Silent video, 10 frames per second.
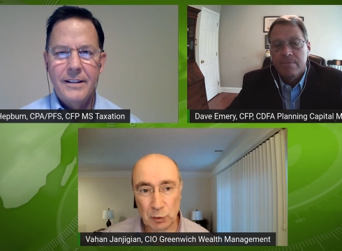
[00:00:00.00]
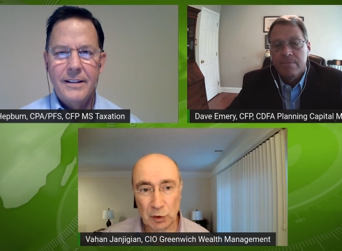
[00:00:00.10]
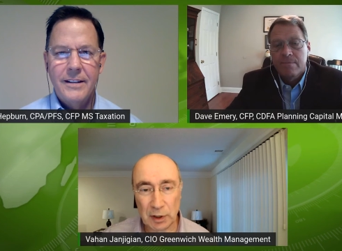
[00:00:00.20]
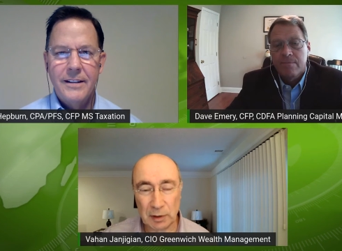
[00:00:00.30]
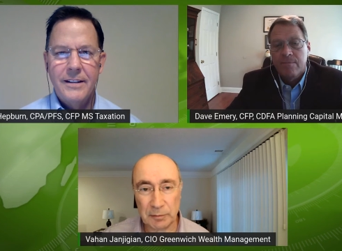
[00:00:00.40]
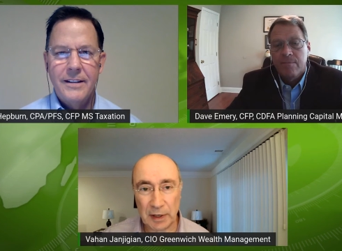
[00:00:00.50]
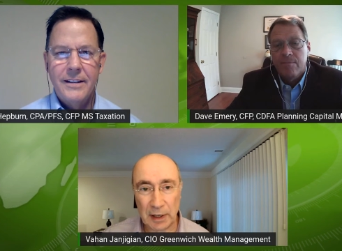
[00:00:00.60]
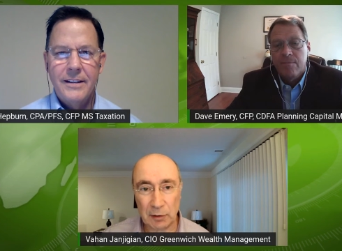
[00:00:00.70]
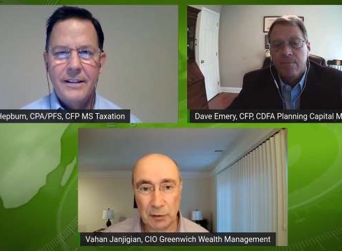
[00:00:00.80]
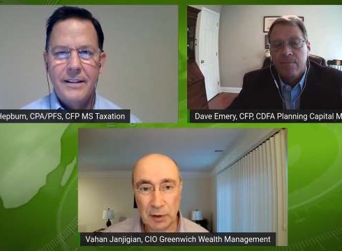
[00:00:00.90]
Speaker 1: will come
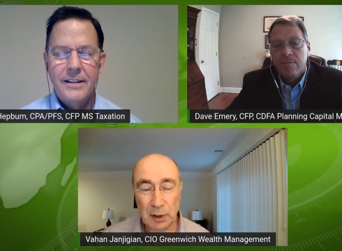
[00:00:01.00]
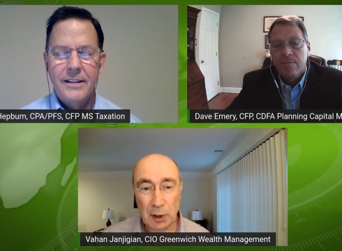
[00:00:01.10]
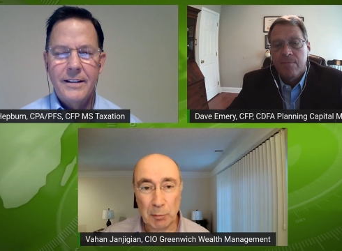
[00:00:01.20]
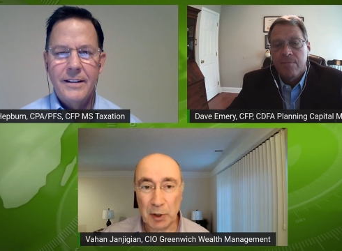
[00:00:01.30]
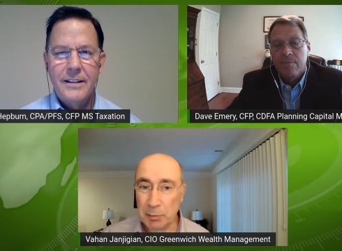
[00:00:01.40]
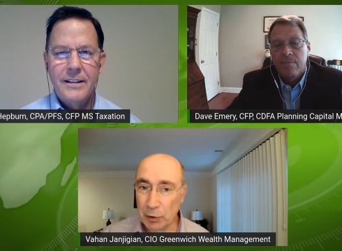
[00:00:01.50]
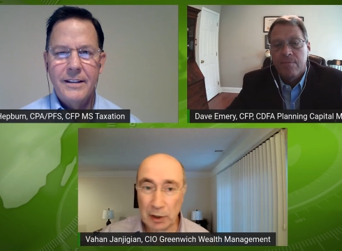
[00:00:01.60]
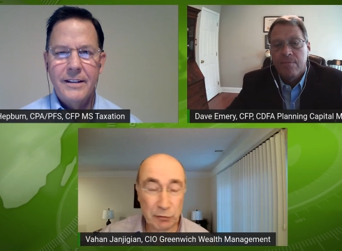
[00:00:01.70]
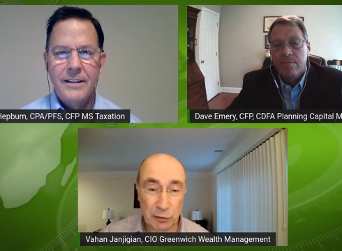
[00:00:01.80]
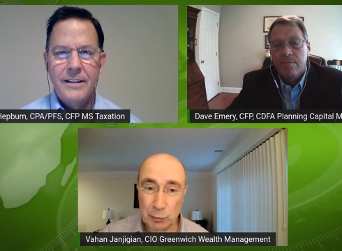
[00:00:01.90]
down, but
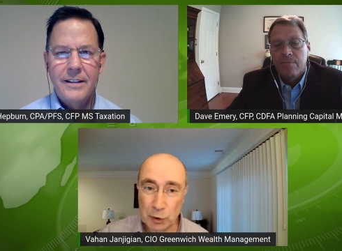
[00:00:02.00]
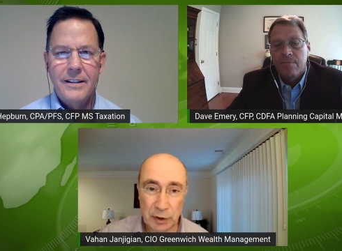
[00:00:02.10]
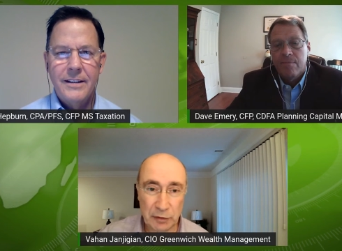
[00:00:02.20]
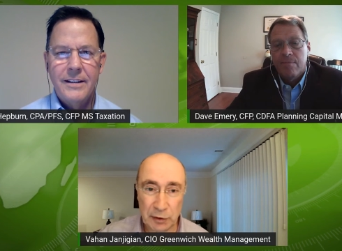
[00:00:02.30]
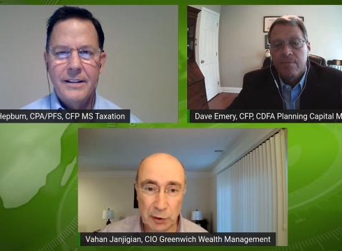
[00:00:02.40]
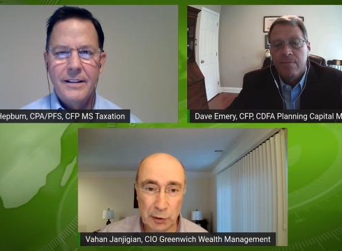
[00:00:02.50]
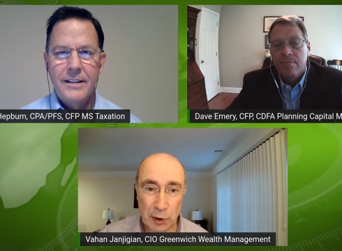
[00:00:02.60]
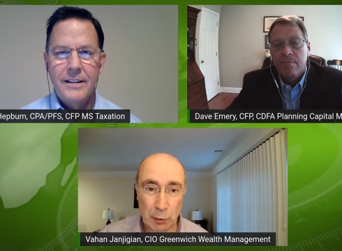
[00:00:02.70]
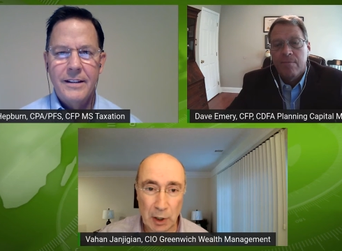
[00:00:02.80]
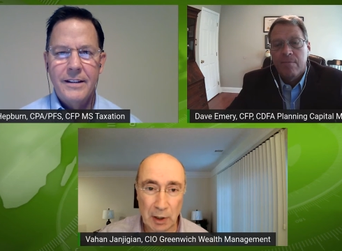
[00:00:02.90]
prices will continue to
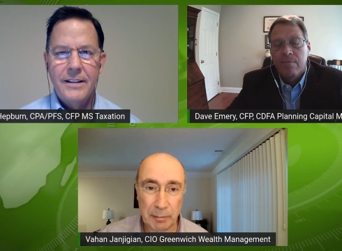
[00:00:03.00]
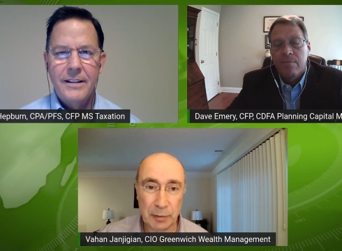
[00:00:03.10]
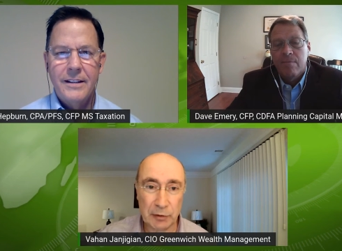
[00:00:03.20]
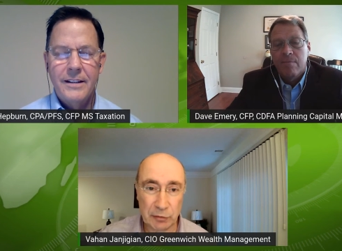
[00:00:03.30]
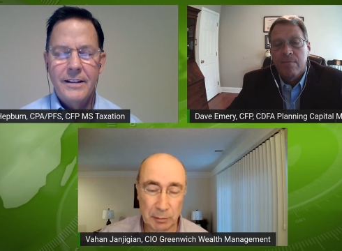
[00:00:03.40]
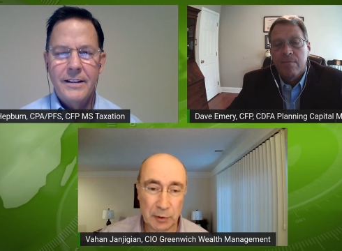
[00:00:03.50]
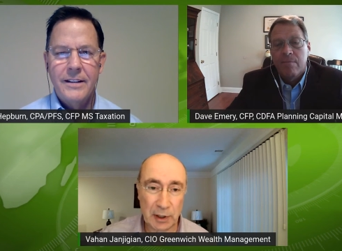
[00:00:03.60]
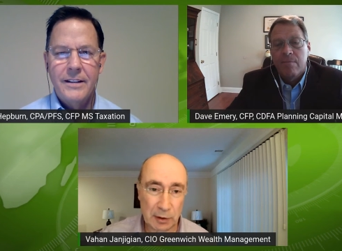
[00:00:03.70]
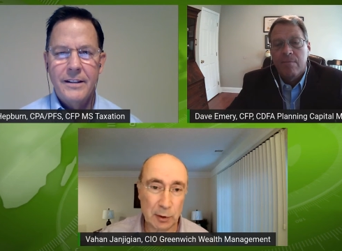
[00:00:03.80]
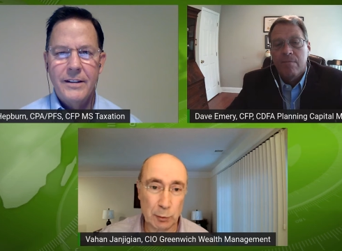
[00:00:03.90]
go up, but simply
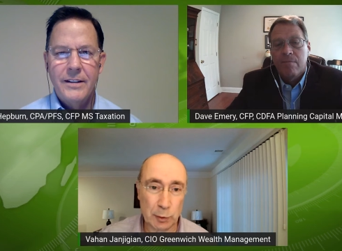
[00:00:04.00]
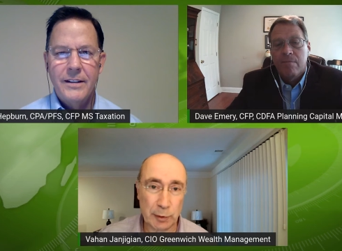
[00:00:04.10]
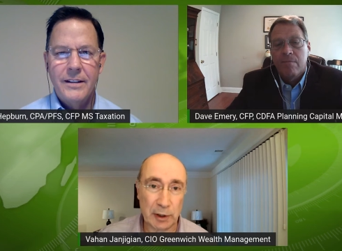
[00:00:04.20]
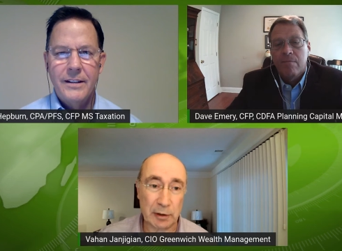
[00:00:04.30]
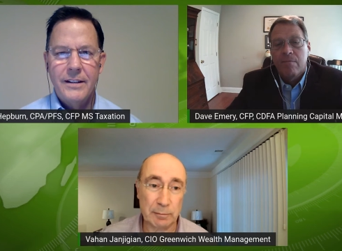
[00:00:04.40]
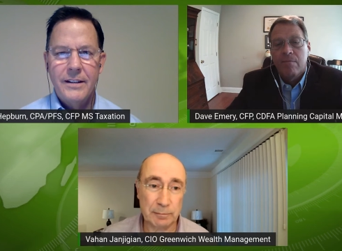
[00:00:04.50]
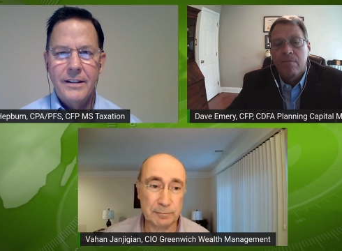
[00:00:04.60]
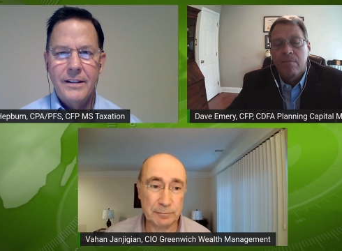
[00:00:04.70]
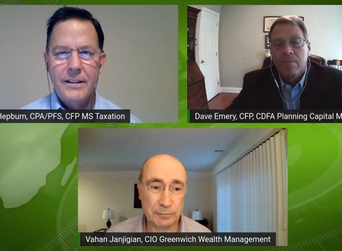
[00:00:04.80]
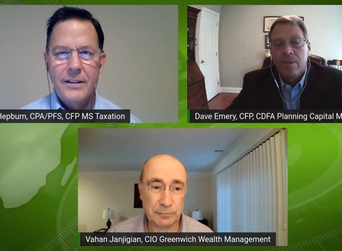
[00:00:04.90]
at a lower rate.
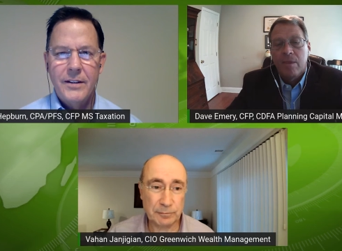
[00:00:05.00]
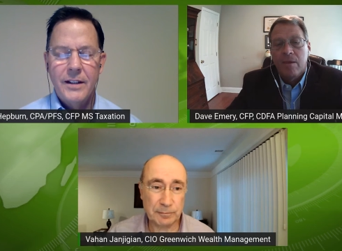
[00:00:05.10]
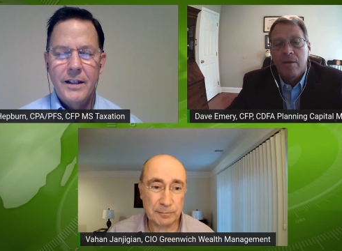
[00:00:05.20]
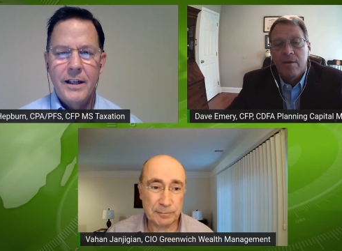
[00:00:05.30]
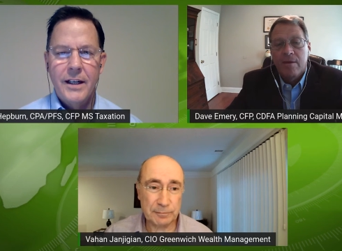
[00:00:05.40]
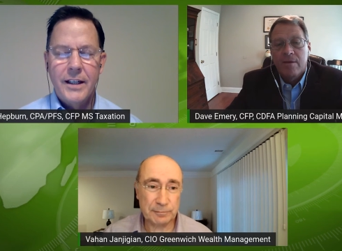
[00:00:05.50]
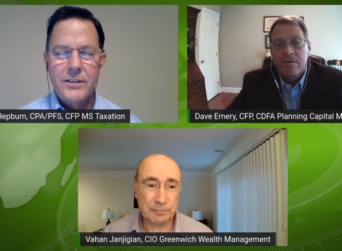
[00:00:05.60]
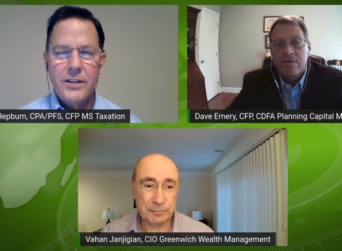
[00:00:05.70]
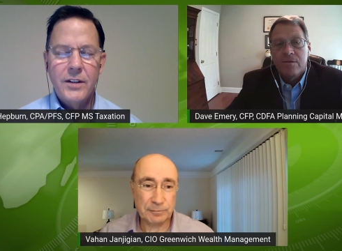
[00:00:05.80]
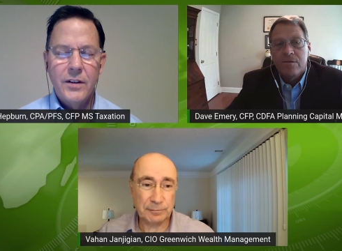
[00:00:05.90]
Speaker 2: I
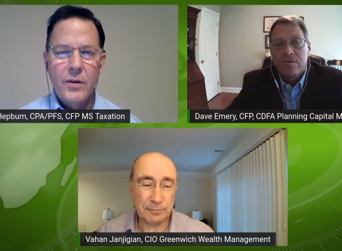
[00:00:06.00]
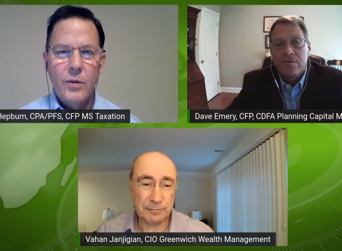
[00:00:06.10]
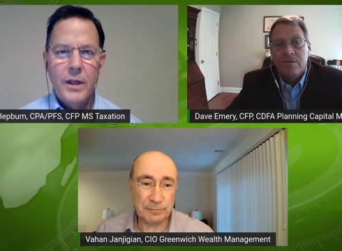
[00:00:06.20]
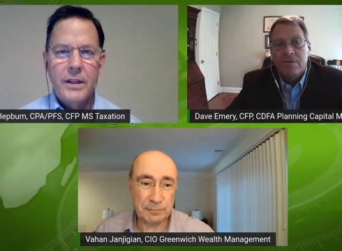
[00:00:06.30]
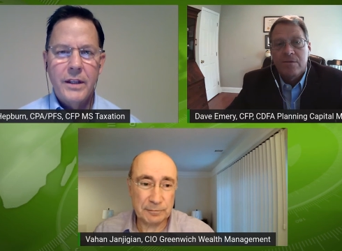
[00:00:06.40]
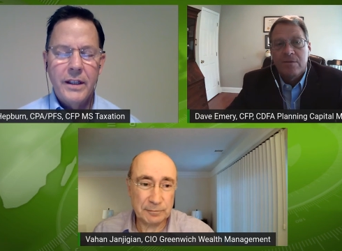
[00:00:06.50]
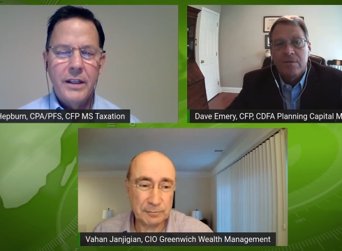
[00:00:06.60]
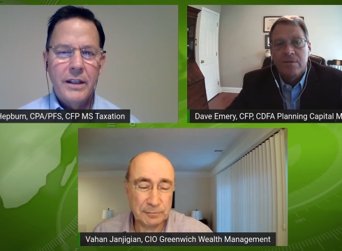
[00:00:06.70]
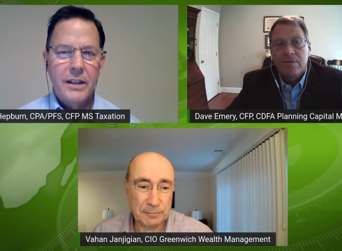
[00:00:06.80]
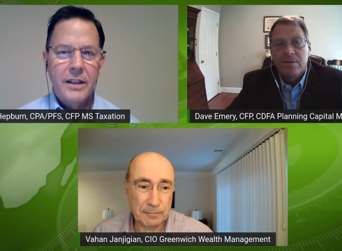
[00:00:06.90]
guess the, the one thing
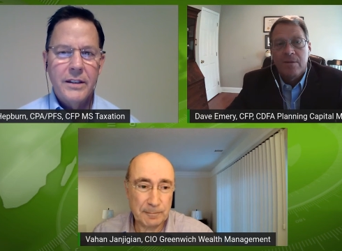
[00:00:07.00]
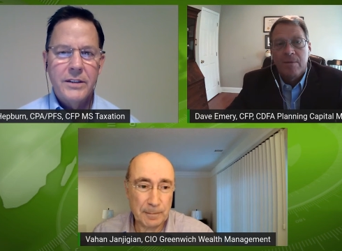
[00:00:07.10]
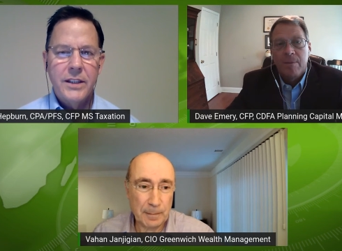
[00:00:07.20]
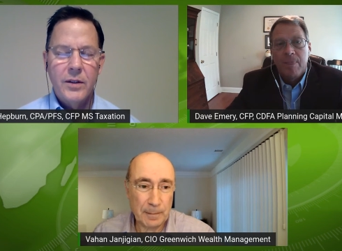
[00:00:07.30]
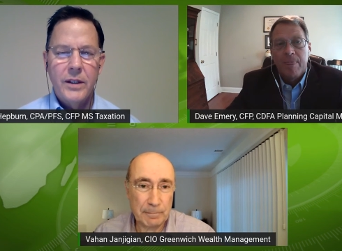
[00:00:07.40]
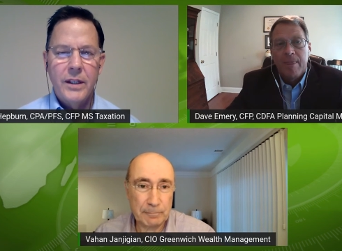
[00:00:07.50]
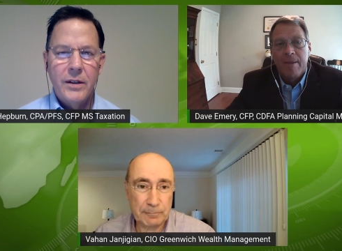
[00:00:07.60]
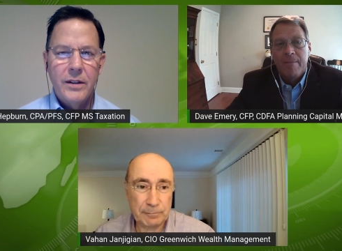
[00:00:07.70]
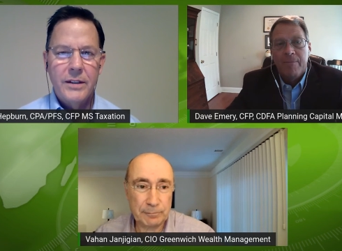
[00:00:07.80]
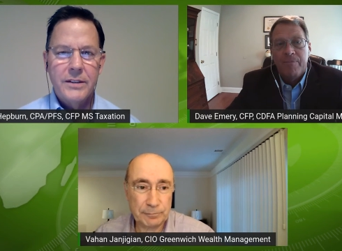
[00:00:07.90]
to consider
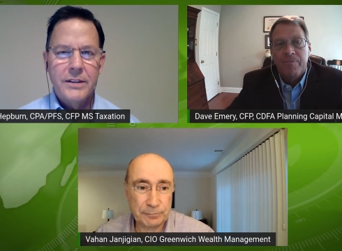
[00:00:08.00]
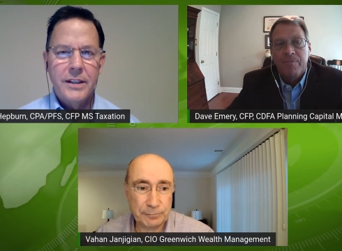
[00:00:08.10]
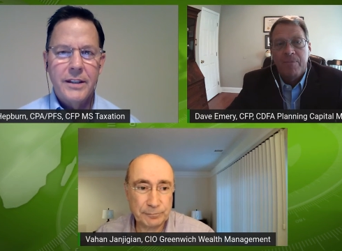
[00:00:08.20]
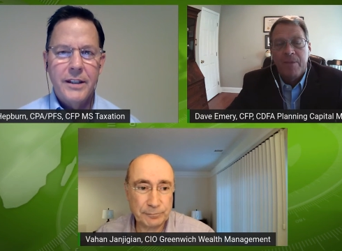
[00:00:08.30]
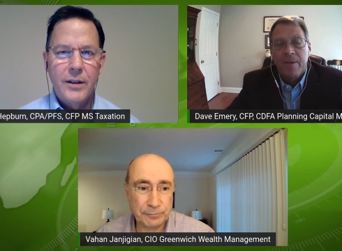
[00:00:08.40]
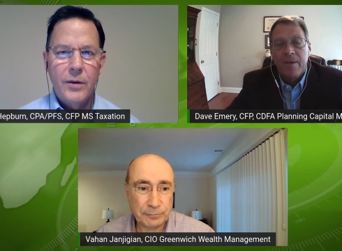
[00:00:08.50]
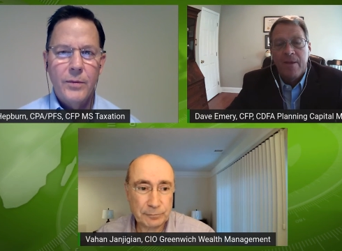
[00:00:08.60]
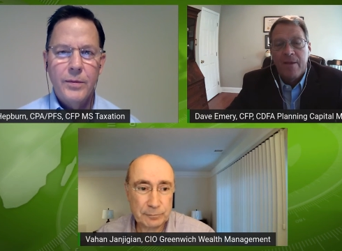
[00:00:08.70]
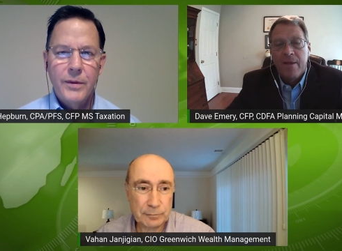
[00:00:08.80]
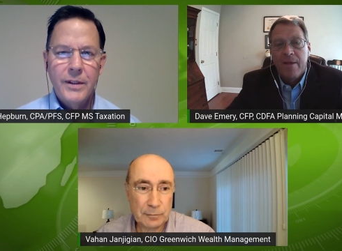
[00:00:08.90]
here is that, you know,